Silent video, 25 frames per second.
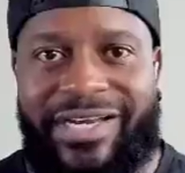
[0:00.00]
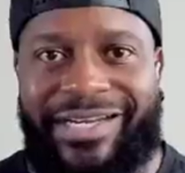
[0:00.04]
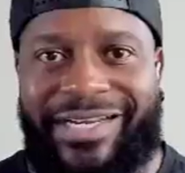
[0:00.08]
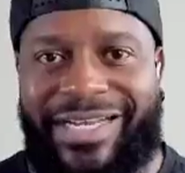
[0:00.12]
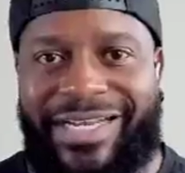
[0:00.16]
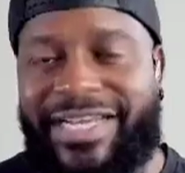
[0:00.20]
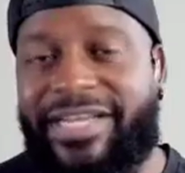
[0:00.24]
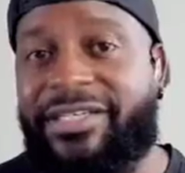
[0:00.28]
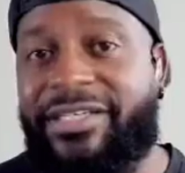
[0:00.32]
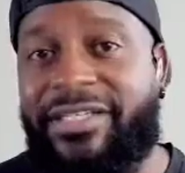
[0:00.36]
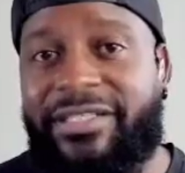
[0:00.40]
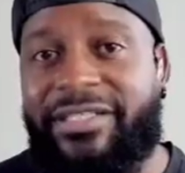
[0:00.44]
an
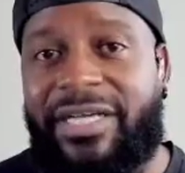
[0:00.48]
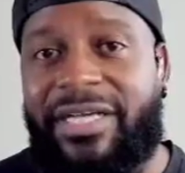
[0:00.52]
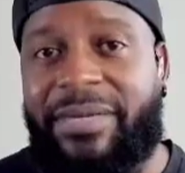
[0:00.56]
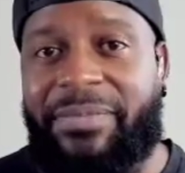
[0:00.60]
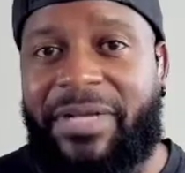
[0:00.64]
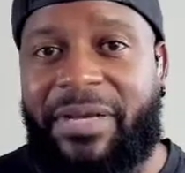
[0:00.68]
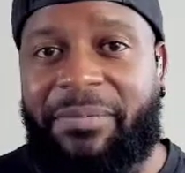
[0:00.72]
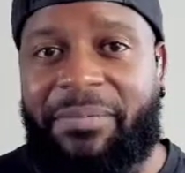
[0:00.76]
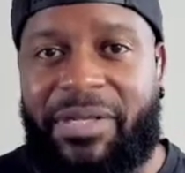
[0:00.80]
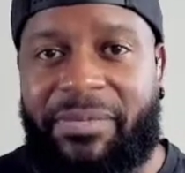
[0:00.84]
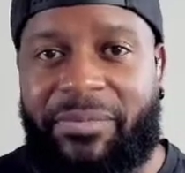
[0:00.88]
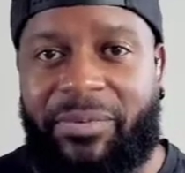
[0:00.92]
easy step
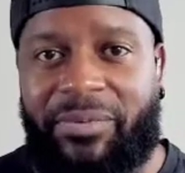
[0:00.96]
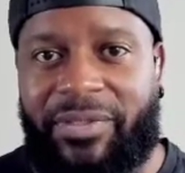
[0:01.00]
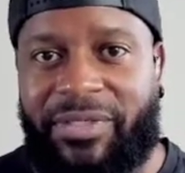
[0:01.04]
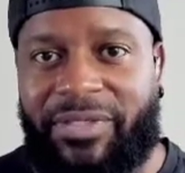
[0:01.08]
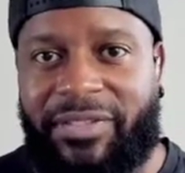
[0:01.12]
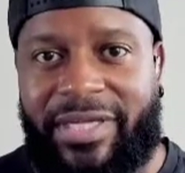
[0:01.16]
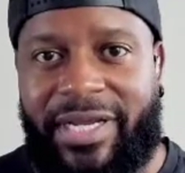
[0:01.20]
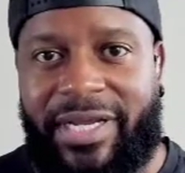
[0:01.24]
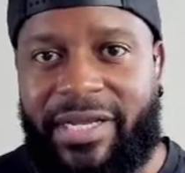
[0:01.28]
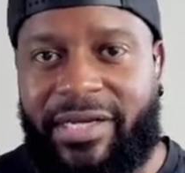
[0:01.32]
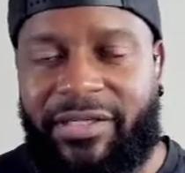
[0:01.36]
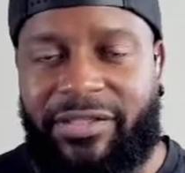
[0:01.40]
that people can
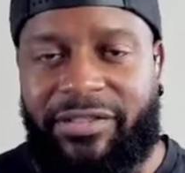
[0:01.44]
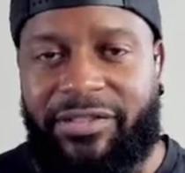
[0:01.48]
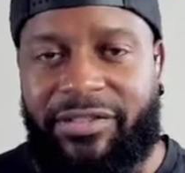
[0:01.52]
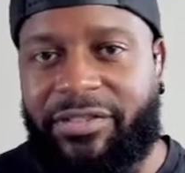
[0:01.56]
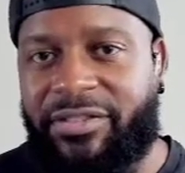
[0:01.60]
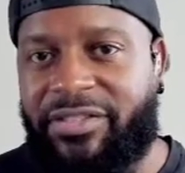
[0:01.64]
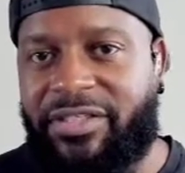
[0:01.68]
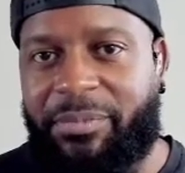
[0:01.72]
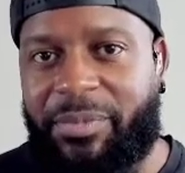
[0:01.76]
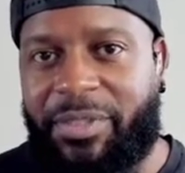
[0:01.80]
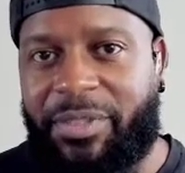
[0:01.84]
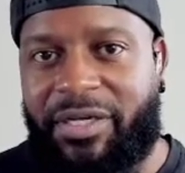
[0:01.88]
take is
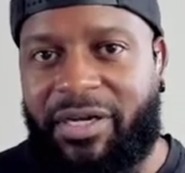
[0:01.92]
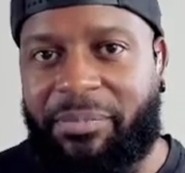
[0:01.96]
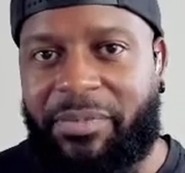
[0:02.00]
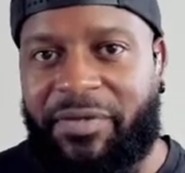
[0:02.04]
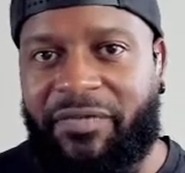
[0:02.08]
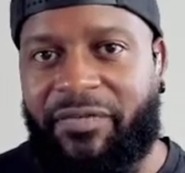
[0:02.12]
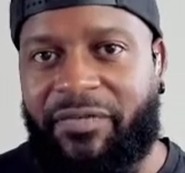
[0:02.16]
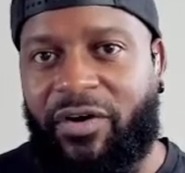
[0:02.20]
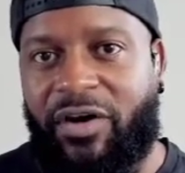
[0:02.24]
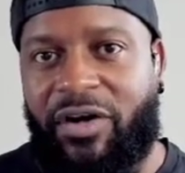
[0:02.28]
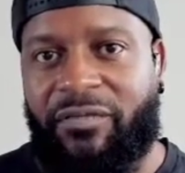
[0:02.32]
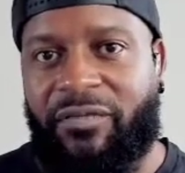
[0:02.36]
just to become
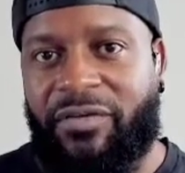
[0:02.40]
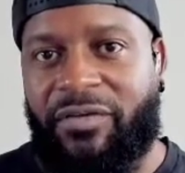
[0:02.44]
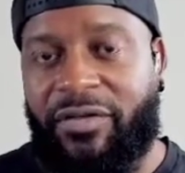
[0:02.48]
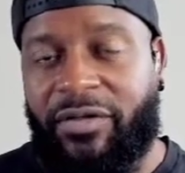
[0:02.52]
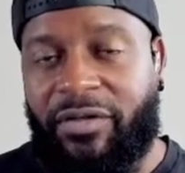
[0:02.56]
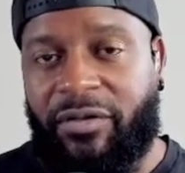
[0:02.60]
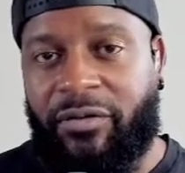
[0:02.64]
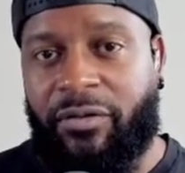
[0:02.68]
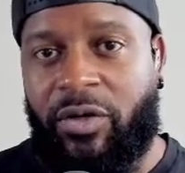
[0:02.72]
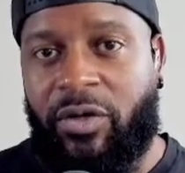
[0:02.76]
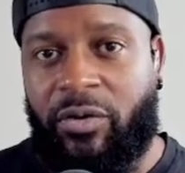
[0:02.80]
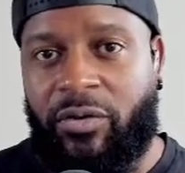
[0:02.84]
involved in
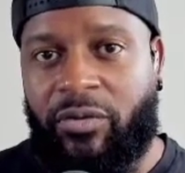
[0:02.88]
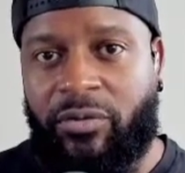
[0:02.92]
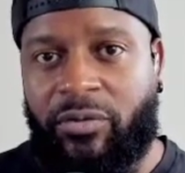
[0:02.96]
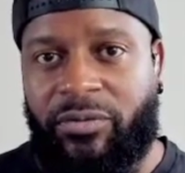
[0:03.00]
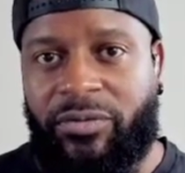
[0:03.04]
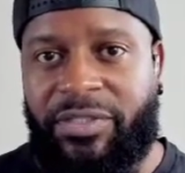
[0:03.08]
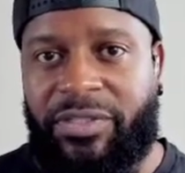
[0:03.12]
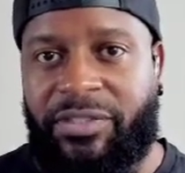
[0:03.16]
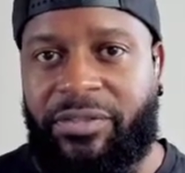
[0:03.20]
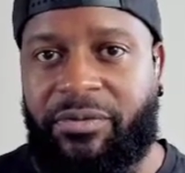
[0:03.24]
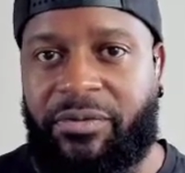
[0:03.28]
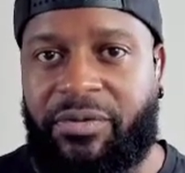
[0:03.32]
their local
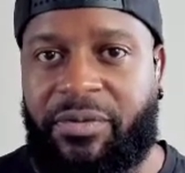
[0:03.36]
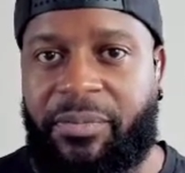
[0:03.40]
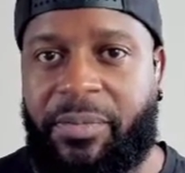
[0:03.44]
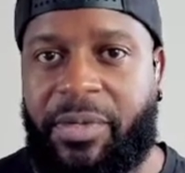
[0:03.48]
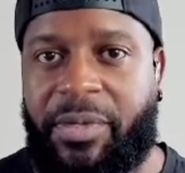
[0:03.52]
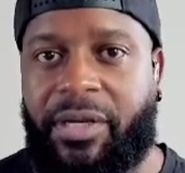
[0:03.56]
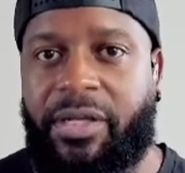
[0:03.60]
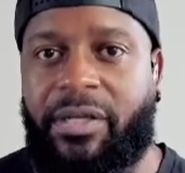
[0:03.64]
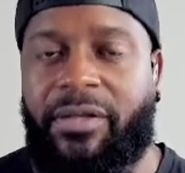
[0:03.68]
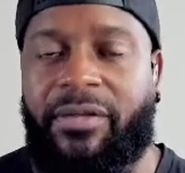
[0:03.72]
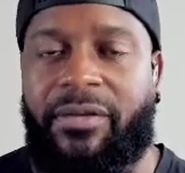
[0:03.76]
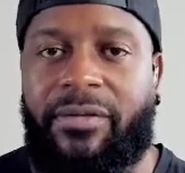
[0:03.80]
central committee?